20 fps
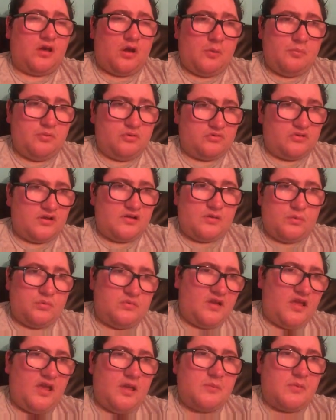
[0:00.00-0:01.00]
Like I'll put the
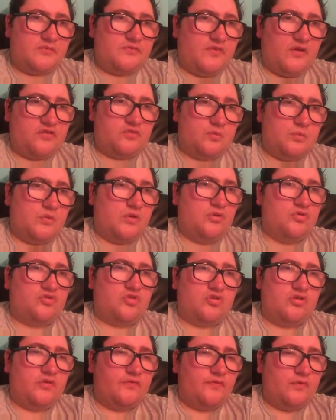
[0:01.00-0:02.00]
little name Advice on
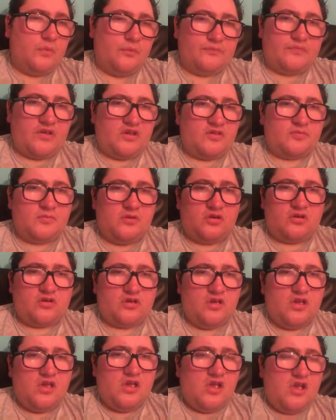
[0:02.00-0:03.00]
Wheels. And if you're on Facebook,
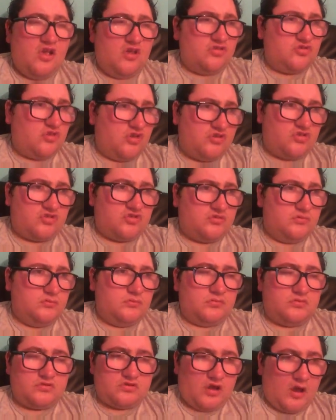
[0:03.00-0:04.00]
just
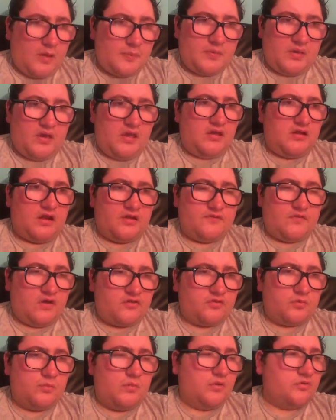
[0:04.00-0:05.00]
type it in
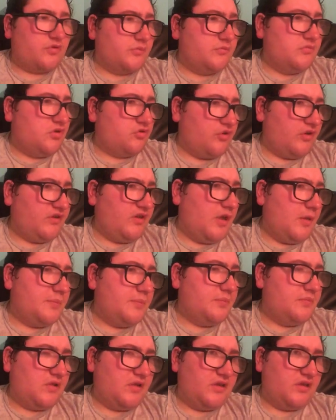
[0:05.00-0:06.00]
Advice on Wheels. I'm gonna try and get
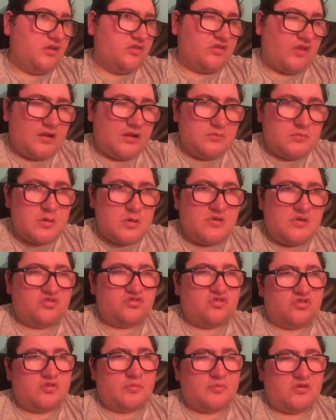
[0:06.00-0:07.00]
like at the moment
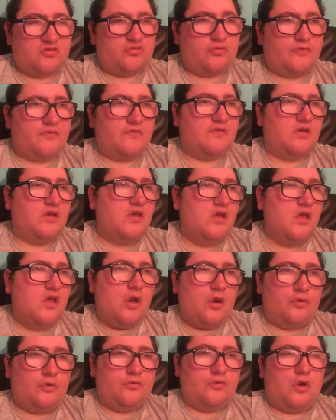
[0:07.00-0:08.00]
it's just a picture of
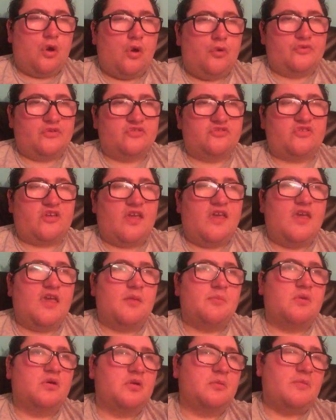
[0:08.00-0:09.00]
an orange
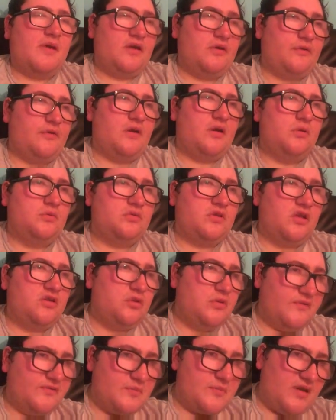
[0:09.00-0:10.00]
A, but the background I
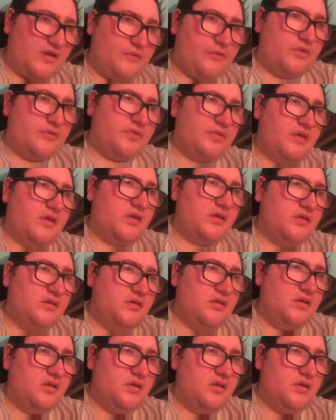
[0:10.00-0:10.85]
do have a background thing.